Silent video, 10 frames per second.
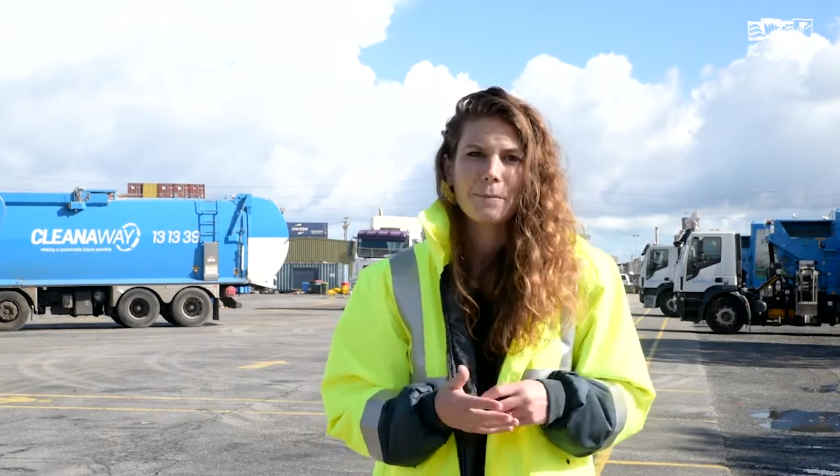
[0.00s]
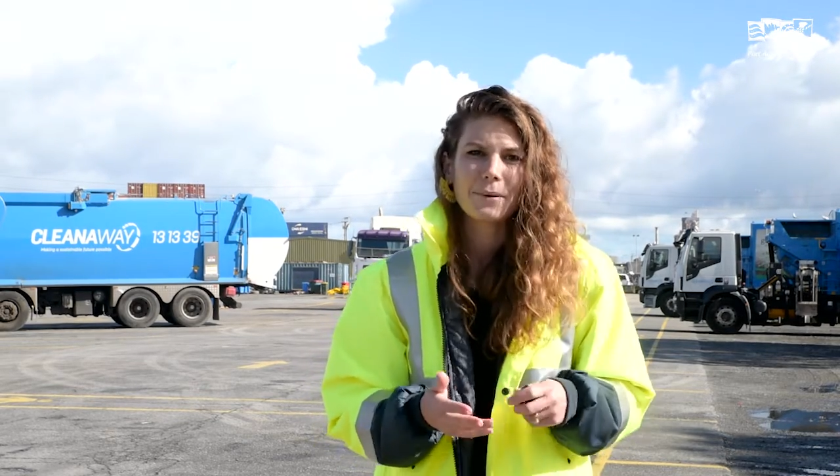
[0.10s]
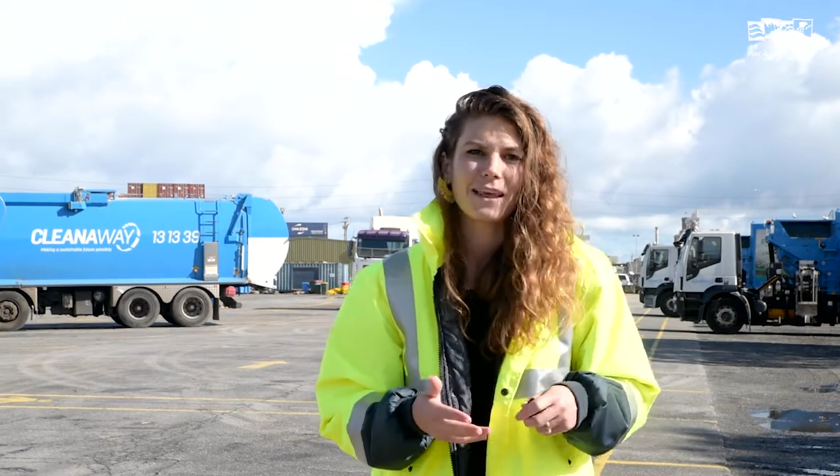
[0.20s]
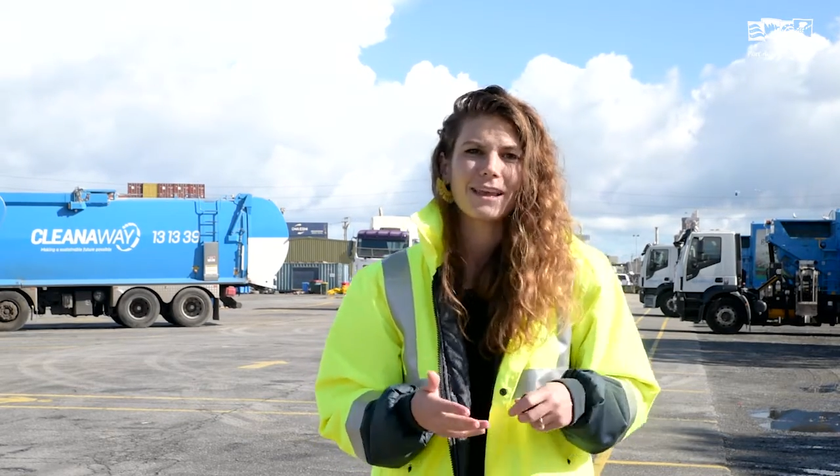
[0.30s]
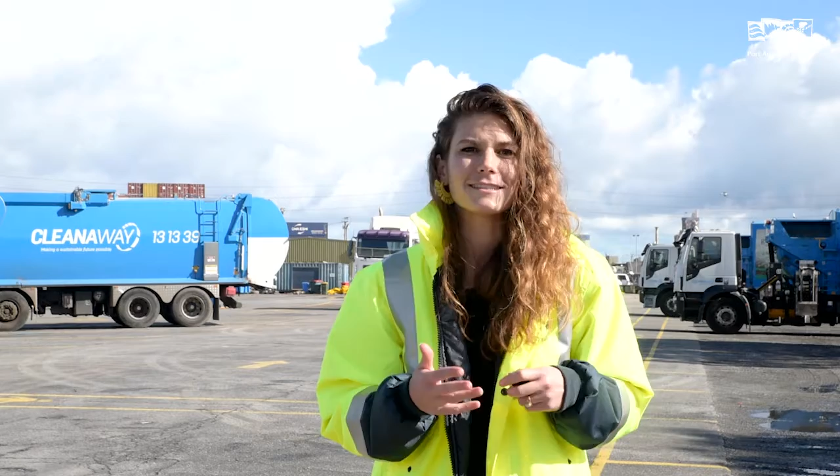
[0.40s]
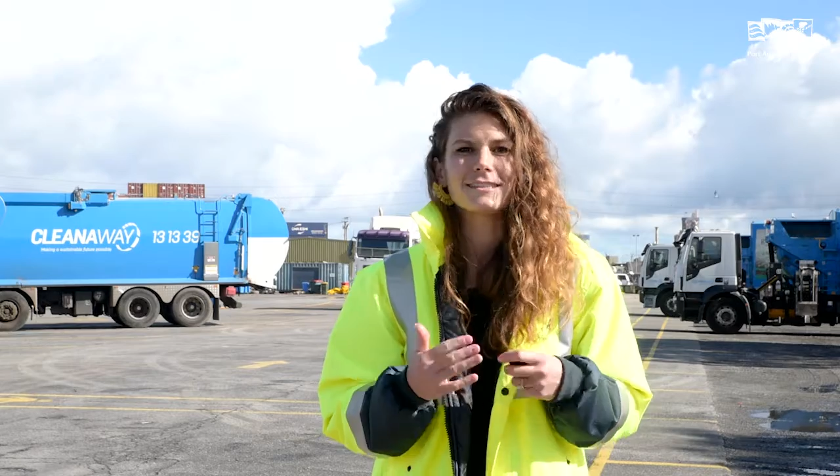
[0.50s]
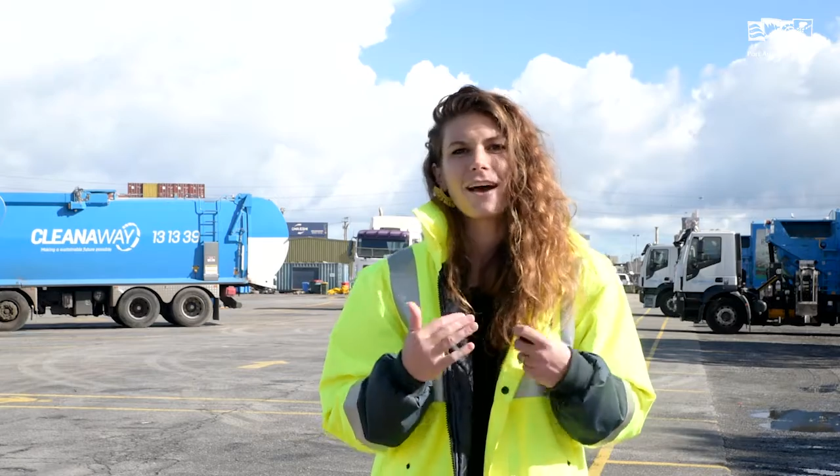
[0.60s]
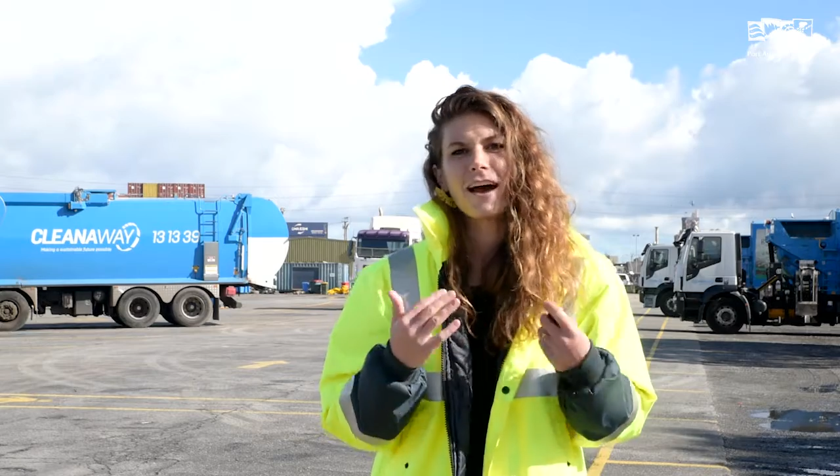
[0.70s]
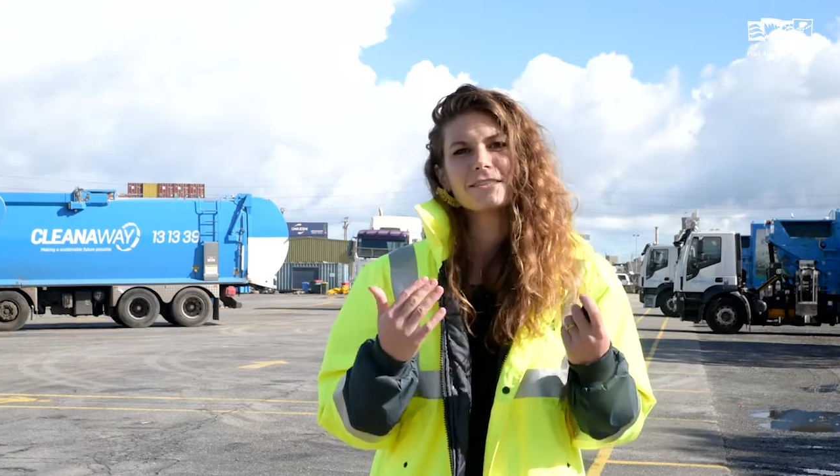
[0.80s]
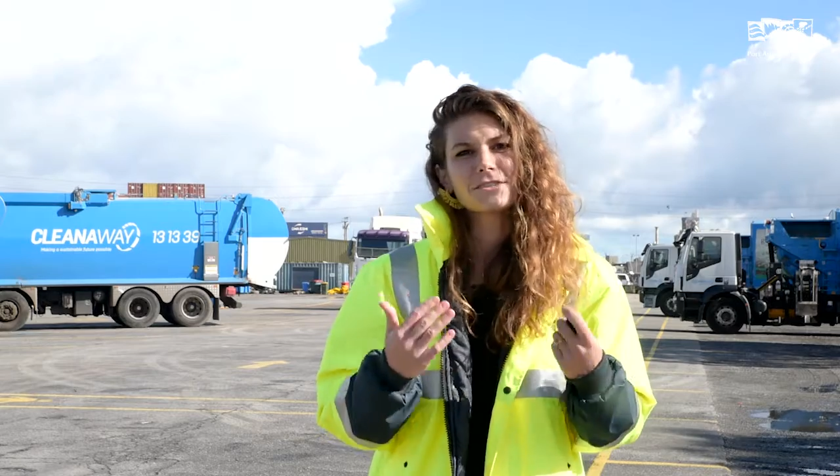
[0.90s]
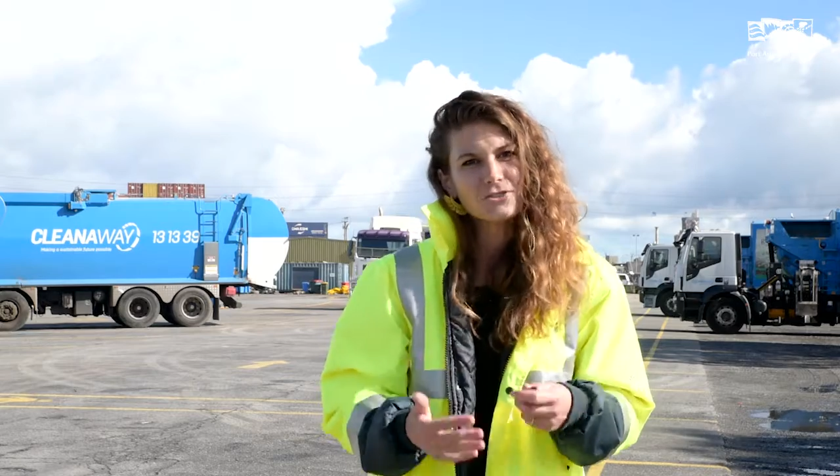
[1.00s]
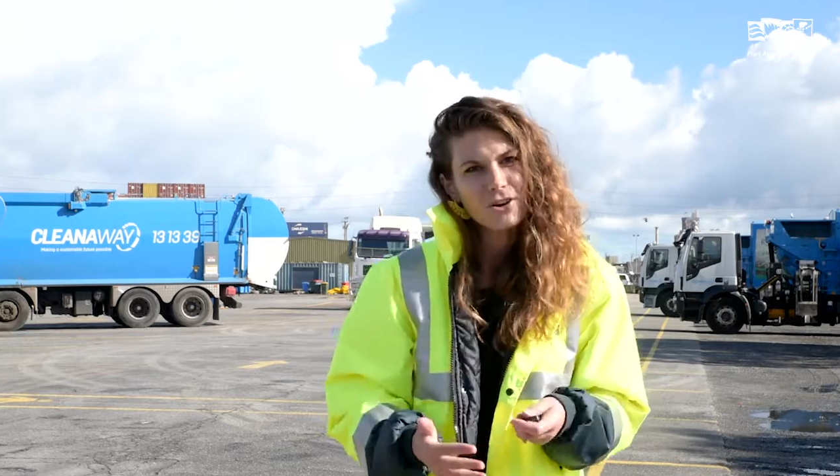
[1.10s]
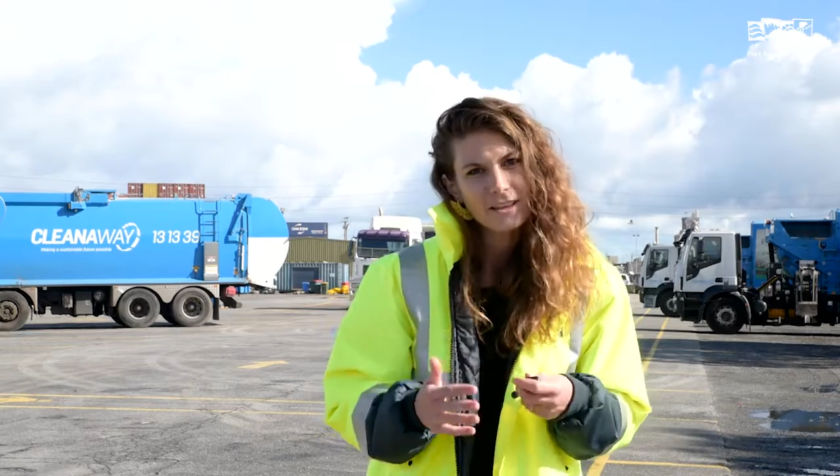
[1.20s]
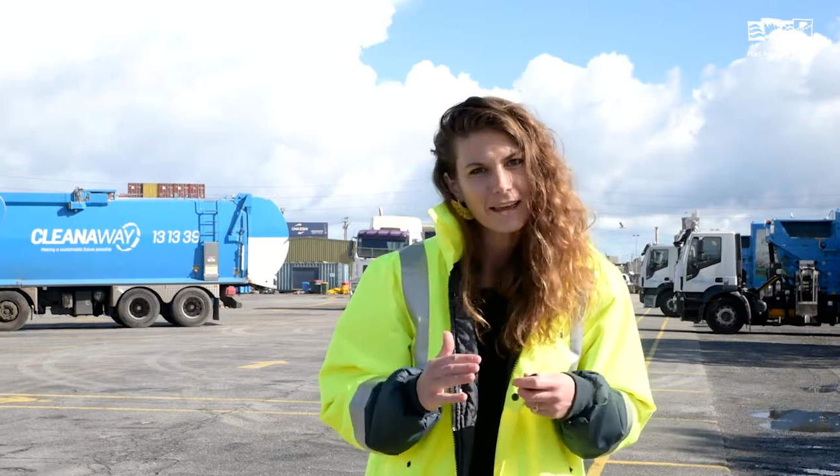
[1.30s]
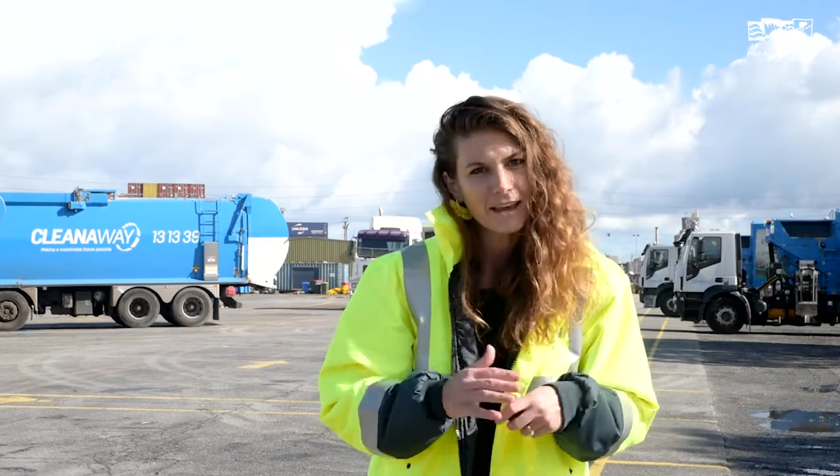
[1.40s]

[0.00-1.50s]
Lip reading: Please, I strongly